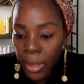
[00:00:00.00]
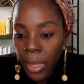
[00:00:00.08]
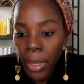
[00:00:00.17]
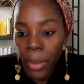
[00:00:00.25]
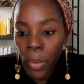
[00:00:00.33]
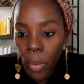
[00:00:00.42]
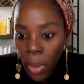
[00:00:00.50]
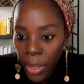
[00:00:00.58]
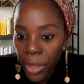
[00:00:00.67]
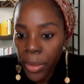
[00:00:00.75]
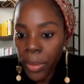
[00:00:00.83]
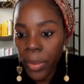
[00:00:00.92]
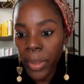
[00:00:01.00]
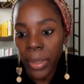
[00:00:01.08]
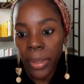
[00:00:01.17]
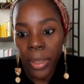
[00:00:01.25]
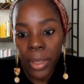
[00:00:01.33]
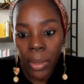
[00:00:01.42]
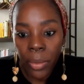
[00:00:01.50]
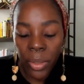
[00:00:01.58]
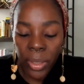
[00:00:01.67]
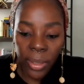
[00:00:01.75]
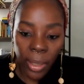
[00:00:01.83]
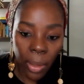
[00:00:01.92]
Like, who are you? And,
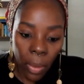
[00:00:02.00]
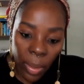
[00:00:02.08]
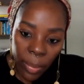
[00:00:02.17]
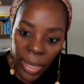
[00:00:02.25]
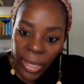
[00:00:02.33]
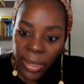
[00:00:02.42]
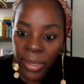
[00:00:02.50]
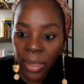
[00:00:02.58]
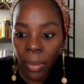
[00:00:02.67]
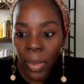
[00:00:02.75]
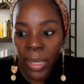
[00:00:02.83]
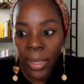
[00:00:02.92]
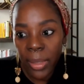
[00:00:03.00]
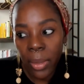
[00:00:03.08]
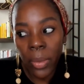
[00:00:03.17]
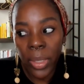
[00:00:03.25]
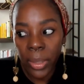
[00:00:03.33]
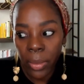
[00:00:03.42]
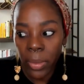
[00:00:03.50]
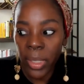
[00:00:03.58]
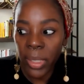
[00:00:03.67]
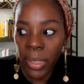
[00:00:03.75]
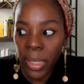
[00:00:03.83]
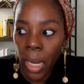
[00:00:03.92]
she said, oh, I'm like this, I'm like this. Okay, so
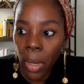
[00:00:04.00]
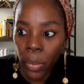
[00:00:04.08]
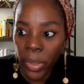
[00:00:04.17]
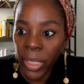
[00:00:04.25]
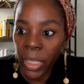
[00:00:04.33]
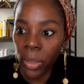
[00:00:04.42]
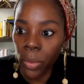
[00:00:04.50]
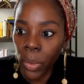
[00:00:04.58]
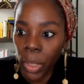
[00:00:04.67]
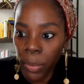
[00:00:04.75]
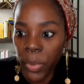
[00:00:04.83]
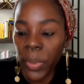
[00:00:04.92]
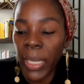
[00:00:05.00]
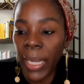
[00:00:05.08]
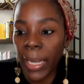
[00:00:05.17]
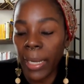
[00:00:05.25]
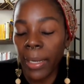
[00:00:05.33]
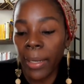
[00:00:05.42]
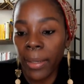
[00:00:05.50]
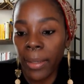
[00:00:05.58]
this is how we need to communicate.